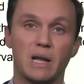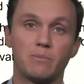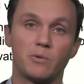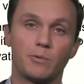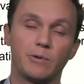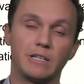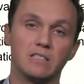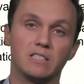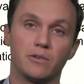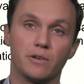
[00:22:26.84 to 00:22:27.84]
number
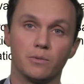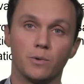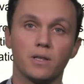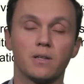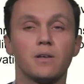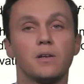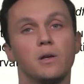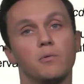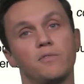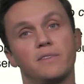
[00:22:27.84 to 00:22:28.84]
between 0 and 1.
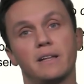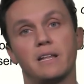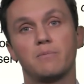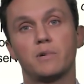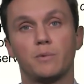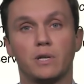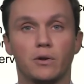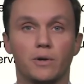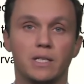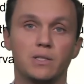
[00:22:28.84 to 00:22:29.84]
With that number we
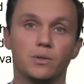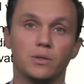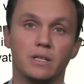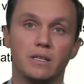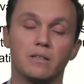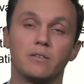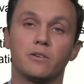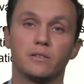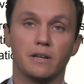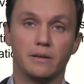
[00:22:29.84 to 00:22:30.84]
go into the
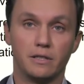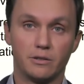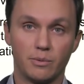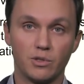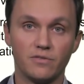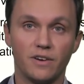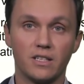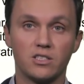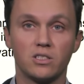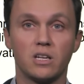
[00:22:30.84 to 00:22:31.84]
distribution
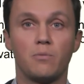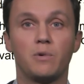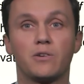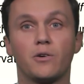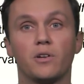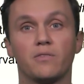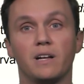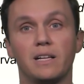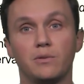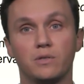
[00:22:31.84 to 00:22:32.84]
function and we draw the
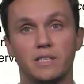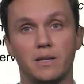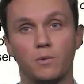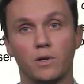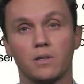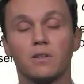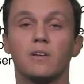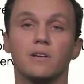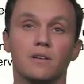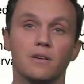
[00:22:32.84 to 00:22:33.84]
value Z1,
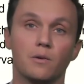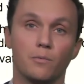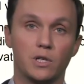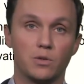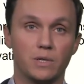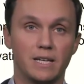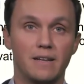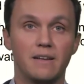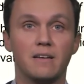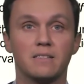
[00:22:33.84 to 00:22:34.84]
which we
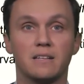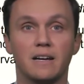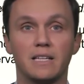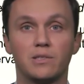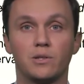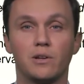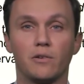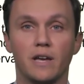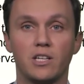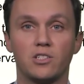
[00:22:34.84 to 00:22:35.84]
then assign to the
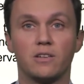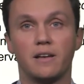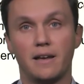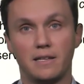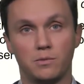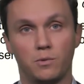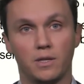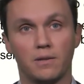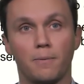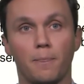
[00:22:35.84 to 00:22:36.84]
location S1.